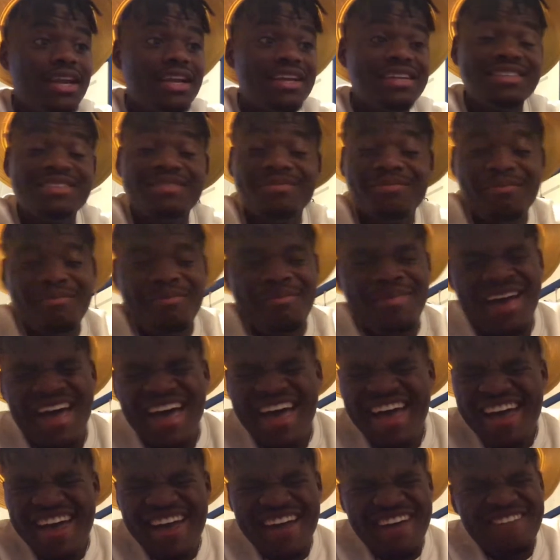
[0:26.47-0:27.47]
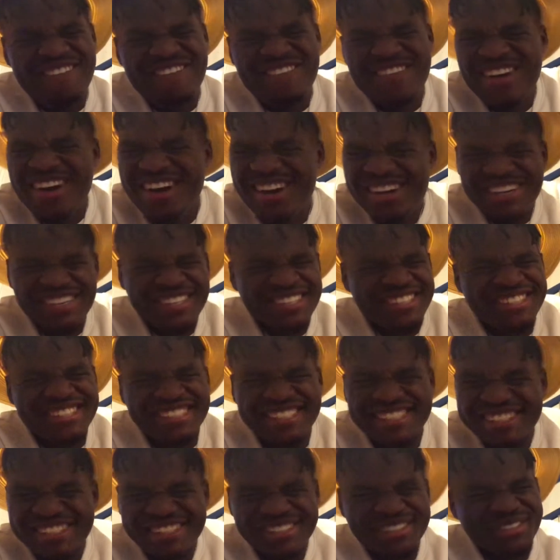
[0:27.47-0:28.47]
Cause my
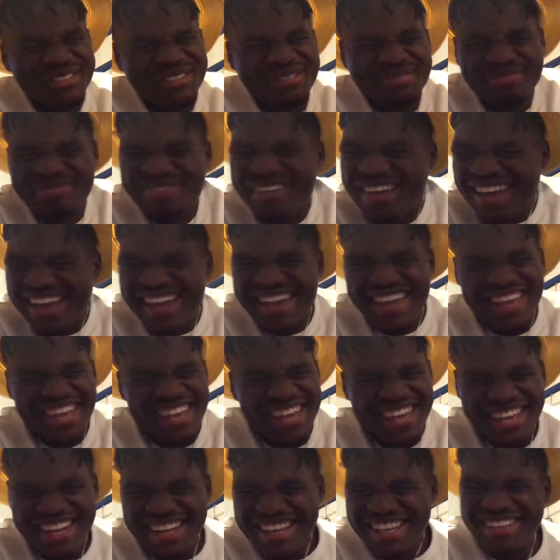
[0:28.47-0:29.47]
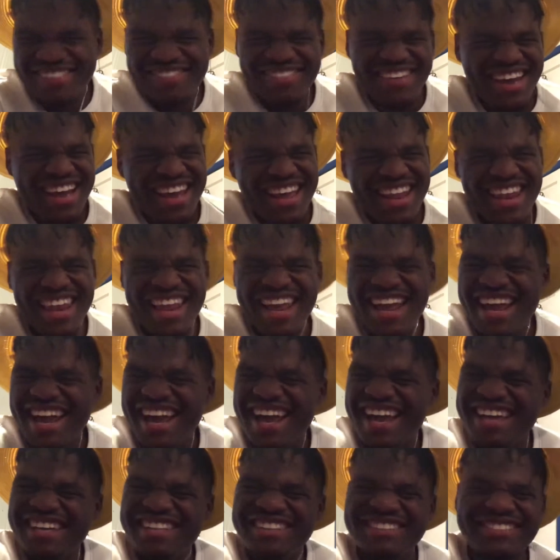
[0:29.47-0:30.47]
virtues pain is my
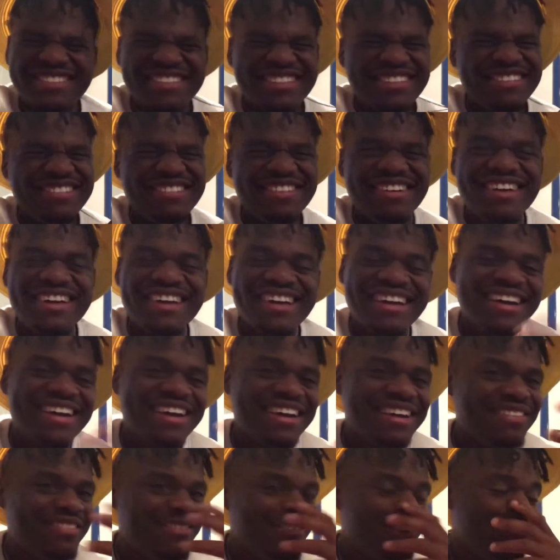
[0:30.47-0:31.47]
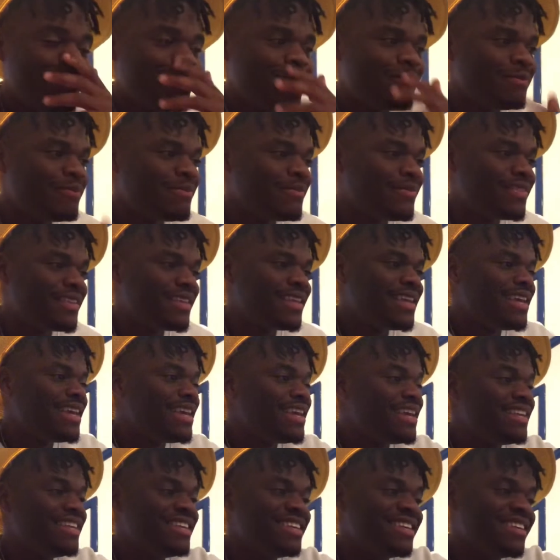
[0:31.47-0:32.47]
last reward. Alright, but
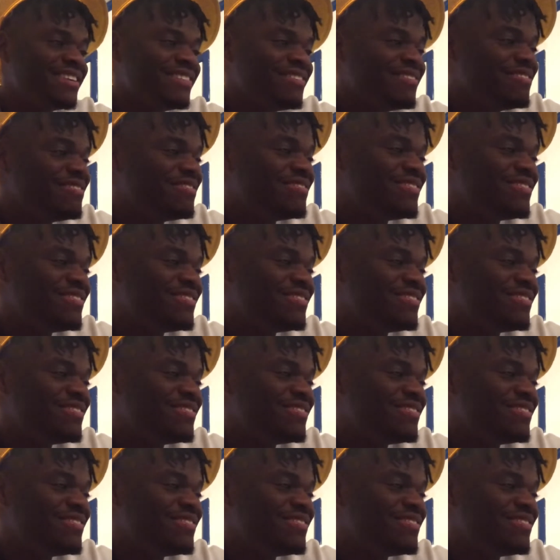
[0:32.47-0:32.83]
yeah.